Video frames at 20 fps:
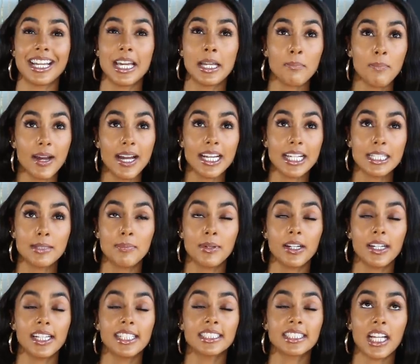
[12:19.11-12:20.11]
in my
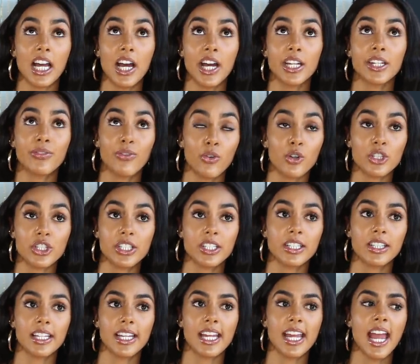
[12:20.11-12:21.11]
experience,
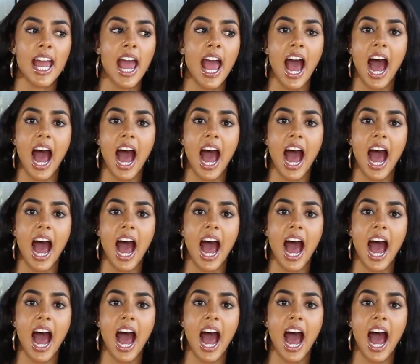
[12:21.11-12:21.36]
unfortunately,